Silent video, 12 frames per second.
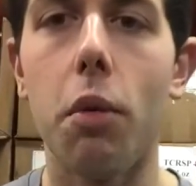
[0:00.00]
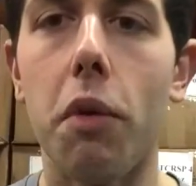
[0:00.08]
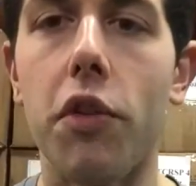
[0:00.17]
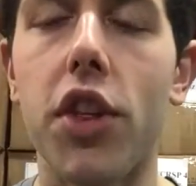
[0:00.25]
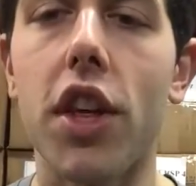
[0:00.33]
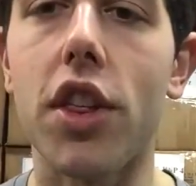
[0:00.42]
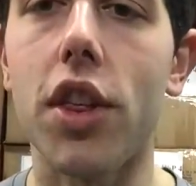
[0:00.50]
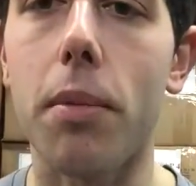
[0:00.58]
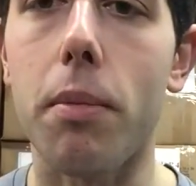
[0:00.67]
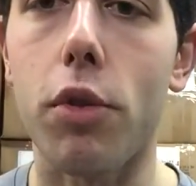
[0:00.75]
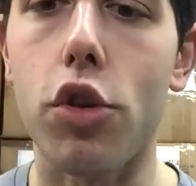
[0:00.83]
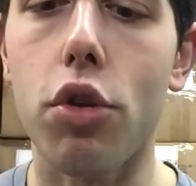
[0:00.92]
We've seen
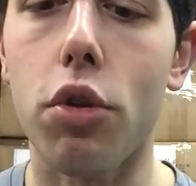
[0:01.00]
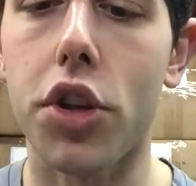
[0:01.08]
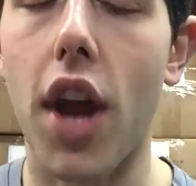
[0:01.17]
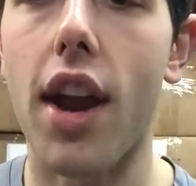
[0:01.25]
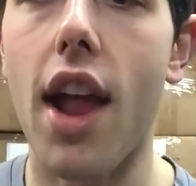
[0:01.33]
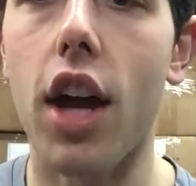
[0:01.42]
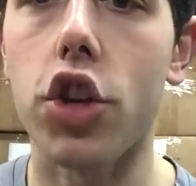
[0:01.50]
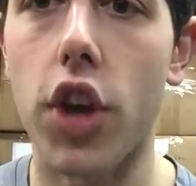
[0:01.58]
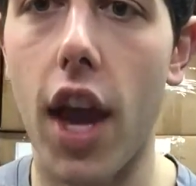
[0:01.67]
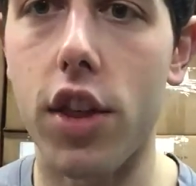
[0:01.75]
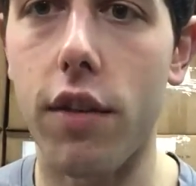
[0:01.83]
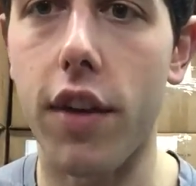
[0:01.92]
some newer
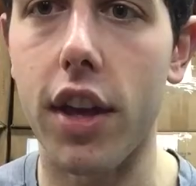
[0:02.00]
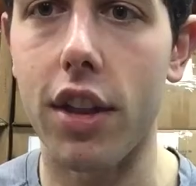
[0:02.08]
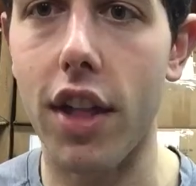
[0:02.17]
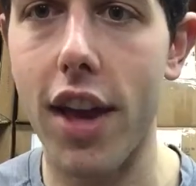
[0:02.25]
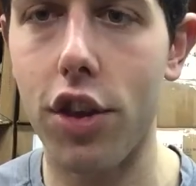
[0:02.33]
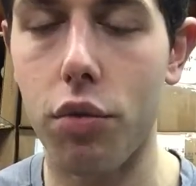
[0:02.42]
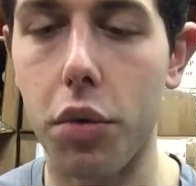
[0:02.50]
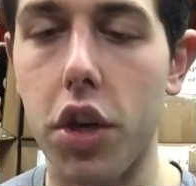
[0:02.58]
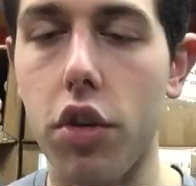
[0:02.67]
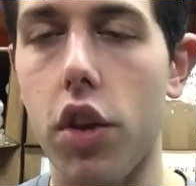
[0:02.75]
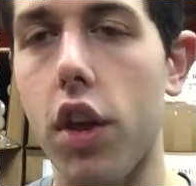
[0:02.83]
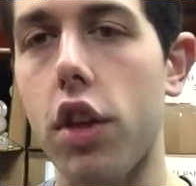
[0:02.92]
technology as of late. The last 3
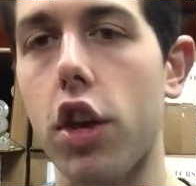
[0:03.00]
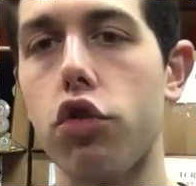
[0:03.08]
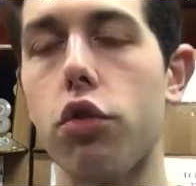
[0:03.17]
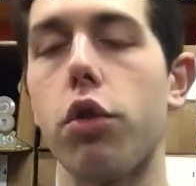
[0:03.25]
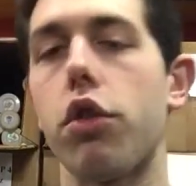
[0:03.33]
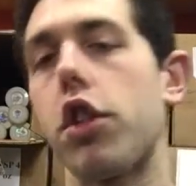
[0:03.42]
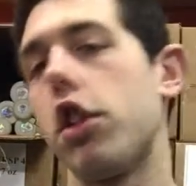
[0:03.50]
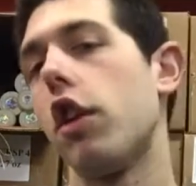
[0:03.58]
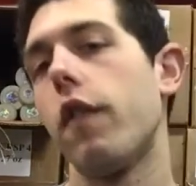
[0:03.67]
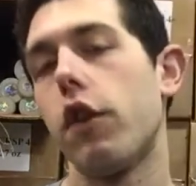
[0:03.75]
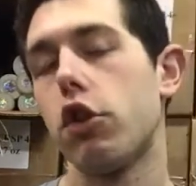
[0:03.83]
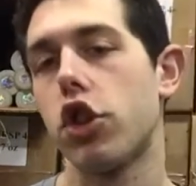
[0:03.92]
years has introduced the
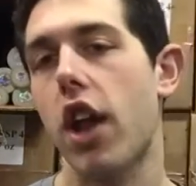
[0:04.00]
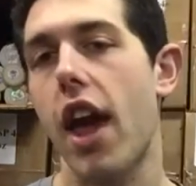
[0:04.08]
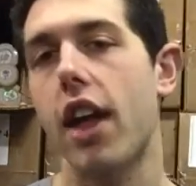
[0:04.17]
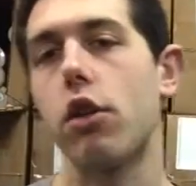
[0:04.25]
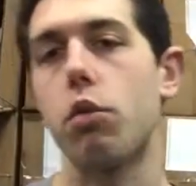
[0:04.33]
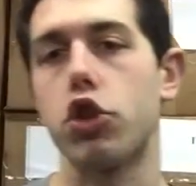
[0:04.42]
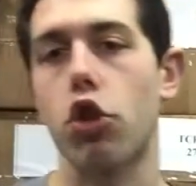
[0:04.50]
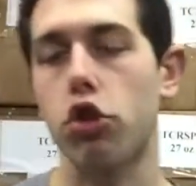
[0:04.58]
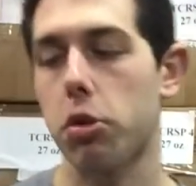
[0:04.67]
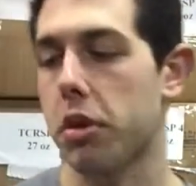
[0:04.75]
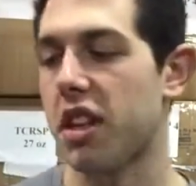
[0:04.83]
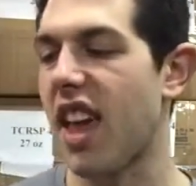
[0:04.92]
diffusion handle, which
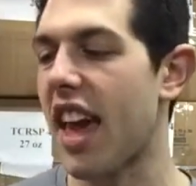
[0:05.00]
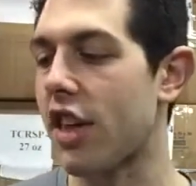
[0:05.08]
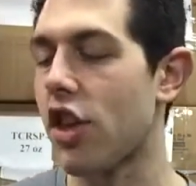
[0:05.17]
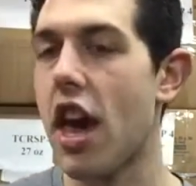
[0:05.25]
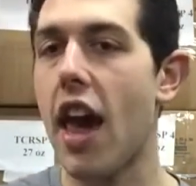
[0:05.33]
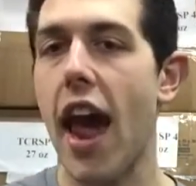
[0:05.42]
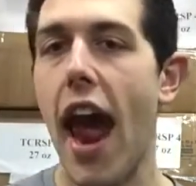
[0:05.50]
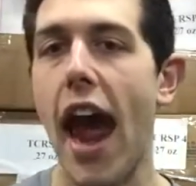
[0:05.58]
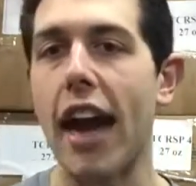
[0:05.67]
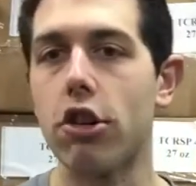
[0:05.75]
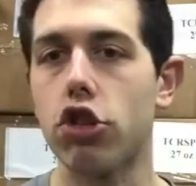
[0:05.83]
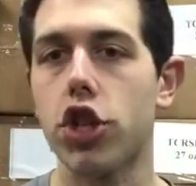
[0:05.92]
ultimately takes
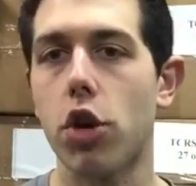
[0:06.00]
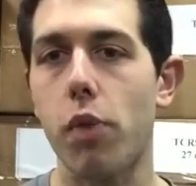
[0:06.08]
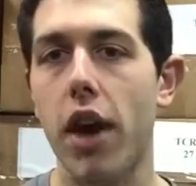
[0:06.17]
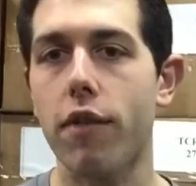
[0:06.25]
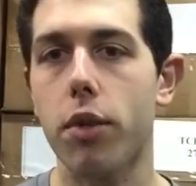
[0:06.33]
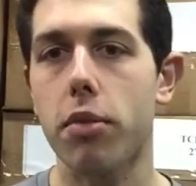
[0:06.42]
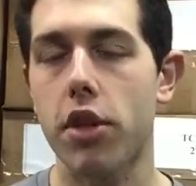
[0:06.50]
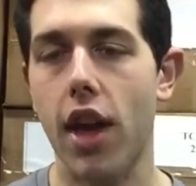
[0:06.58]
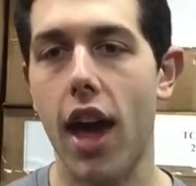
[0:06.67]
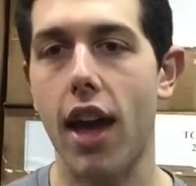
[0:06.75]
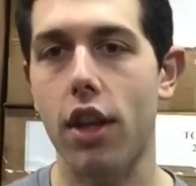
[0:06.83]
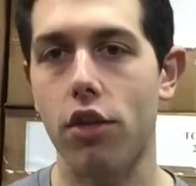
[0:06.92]
energy away from this
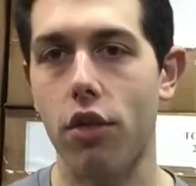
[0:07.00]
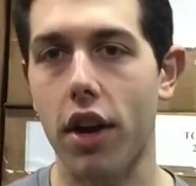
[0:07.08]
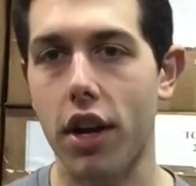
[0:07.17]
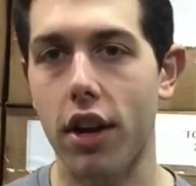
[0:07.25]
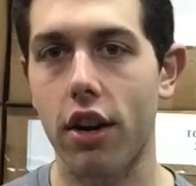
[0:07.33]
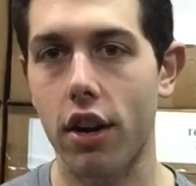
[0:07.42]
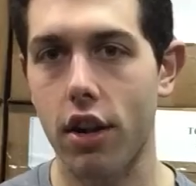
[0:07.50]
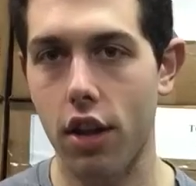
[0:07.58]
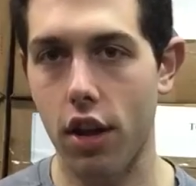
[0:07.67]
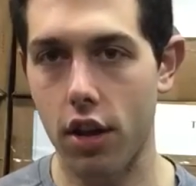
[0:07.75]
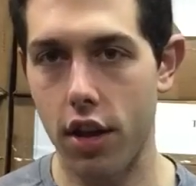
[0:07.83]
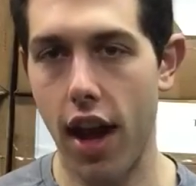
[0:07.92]
hands right here
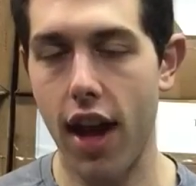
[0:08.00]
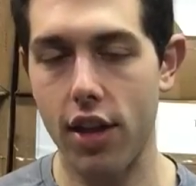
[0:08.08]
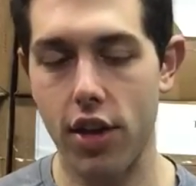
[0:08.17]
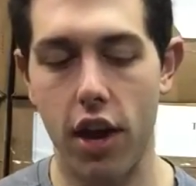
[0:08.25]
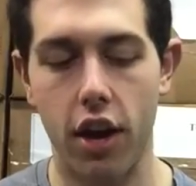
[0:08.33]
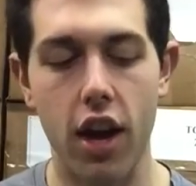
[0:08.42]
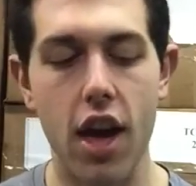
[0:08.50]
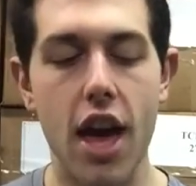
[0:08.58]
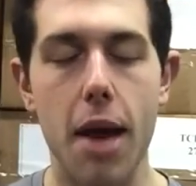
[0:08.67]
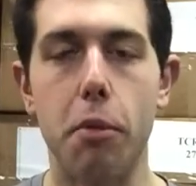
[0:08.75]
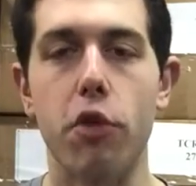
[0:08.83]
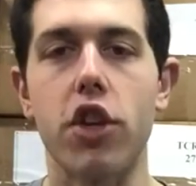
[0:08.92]
in the hands area
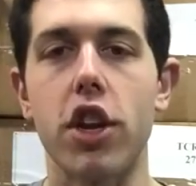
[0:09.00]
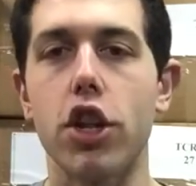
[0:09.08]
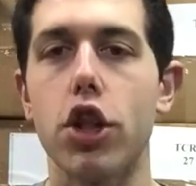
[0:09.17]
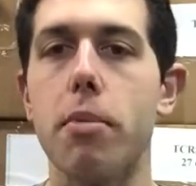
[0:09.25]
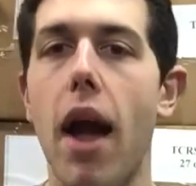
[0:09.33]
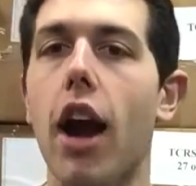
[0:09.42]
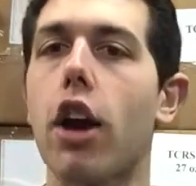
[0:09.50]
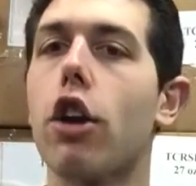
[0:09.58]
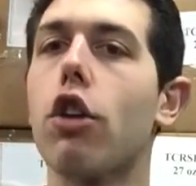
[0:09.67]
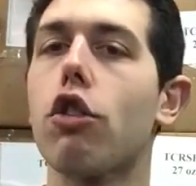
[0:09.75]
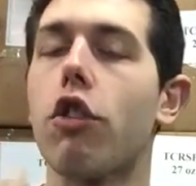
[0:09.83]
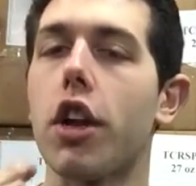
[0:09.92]
and moves it into the
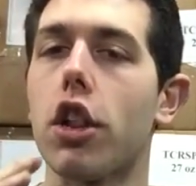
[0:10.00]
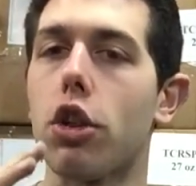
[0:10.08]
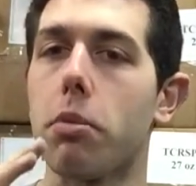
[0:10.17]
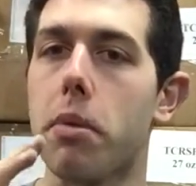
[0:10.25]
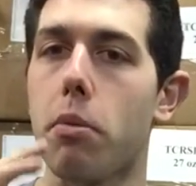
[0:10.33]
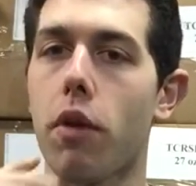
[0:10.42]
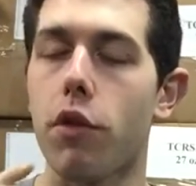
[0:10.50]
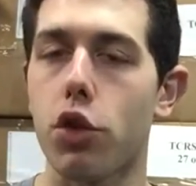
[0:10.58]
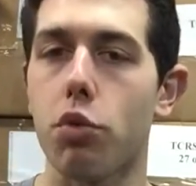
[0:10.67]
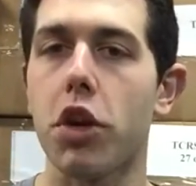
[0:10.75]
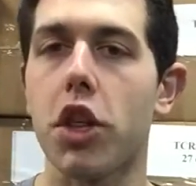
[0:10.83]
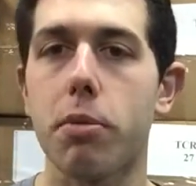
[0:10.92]
barrel, creating a little bit more of a
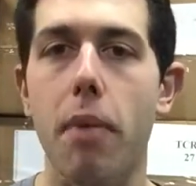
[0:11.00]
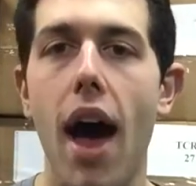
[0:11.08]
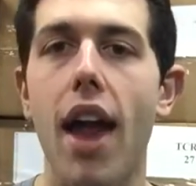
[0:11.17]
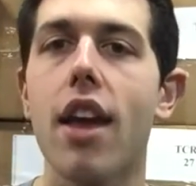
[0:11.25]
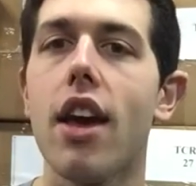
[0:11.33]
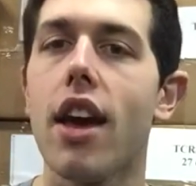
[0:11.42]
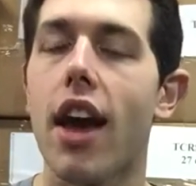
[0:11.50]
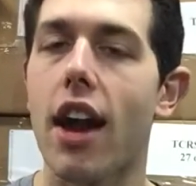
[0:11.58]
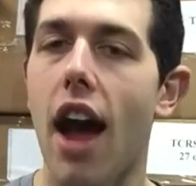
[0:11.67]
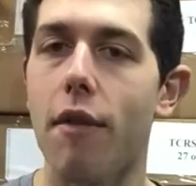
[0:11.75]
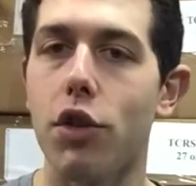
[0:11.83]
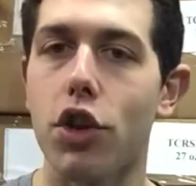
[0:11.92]
sweet spot
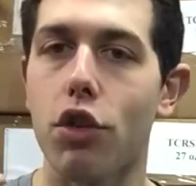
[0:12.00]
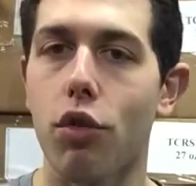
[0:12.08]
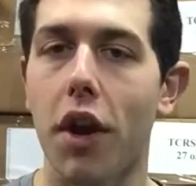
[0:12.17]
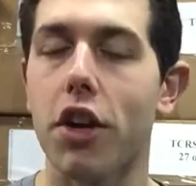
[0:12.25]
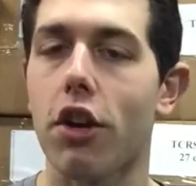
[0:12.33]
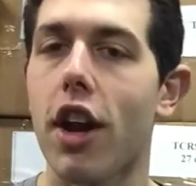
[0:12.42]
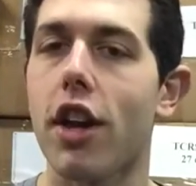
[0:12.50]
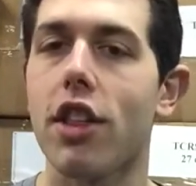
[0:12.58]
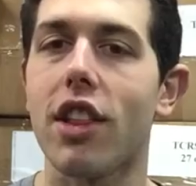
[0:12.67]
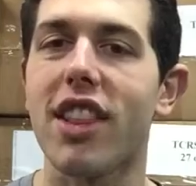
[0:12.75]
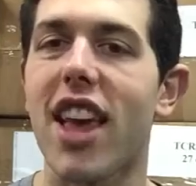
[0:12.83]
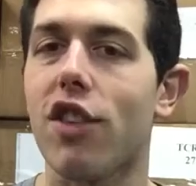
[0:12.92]
and obviously greater
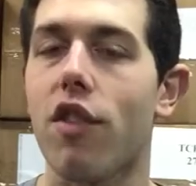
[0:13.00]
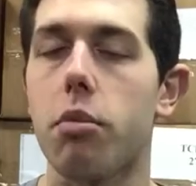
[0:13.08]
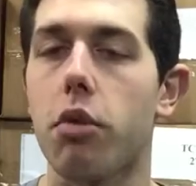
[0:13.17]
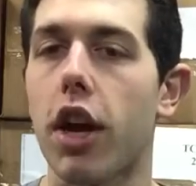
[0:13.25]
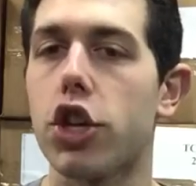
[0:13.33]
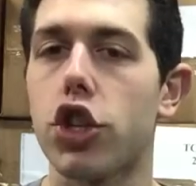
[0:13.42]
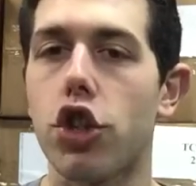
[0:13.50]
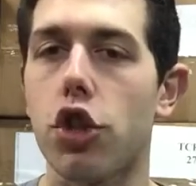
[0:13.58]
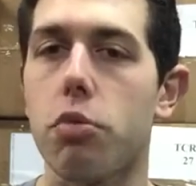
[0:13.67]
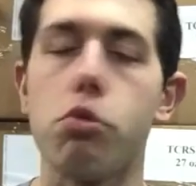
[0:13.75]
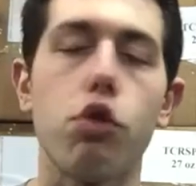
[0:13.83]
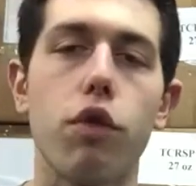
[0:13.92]
hits, less vibration,
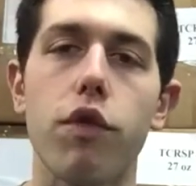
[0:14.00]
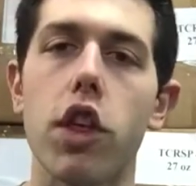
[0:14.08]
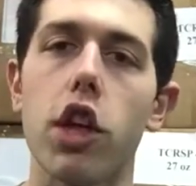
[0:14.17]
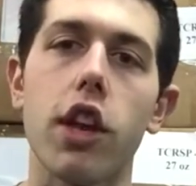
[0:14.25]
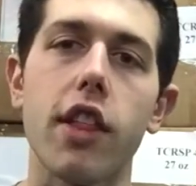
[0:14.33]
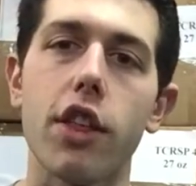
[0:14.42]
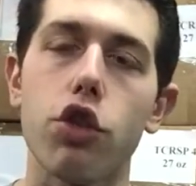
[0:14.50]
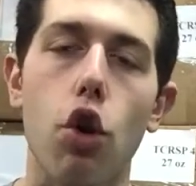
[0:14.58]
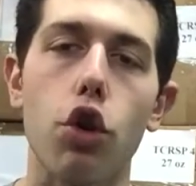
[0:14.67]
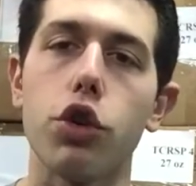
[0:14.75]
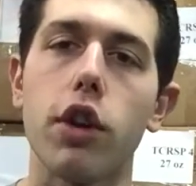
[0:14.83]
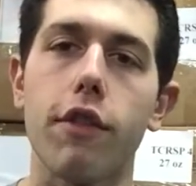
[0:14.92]
smooth feeling. And that's
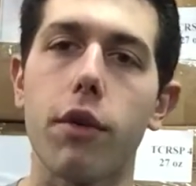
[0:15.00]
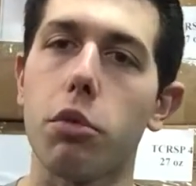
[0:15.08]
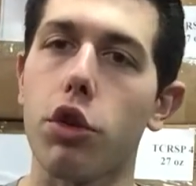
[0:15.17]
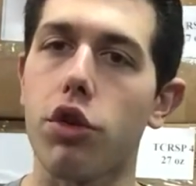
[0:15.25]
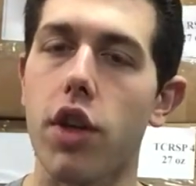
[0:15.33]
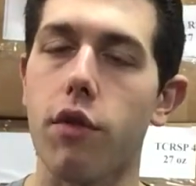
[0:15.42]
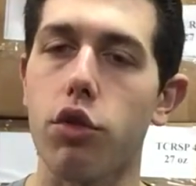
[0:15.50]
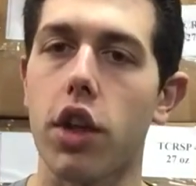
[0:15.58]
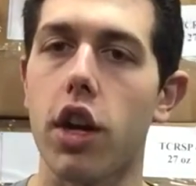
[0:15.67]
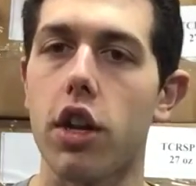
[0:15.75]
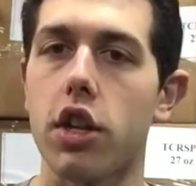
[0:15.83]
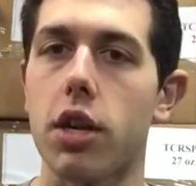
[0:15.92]
all you hear from girls after
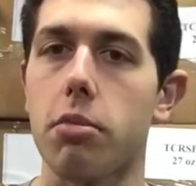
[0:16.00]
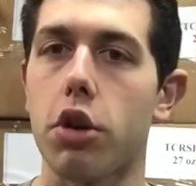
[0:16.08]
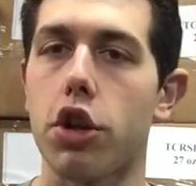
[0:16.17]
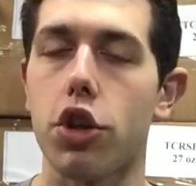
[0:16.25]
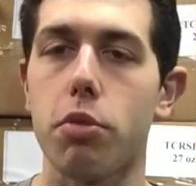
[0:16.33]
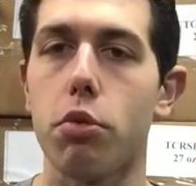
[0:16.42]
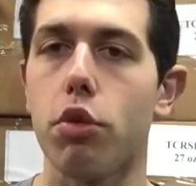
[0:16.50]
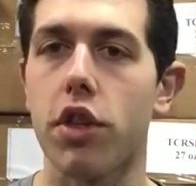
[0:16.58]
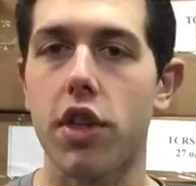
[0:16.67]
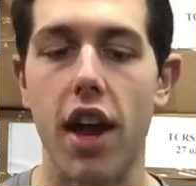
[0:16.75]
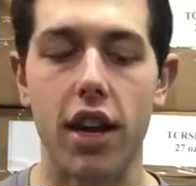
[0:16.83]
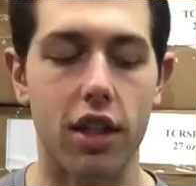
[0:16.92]
they hit a DeMarini, smooth
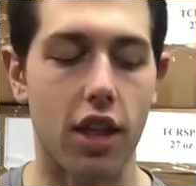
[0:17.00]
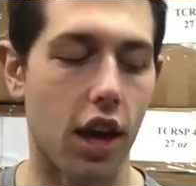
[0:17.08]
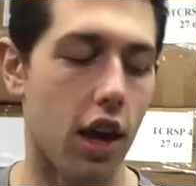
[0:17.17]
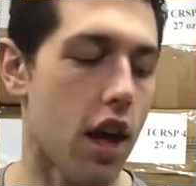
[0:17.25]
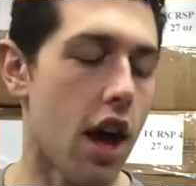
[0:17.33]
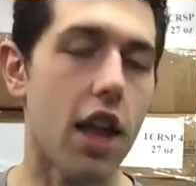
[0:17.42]
as anything.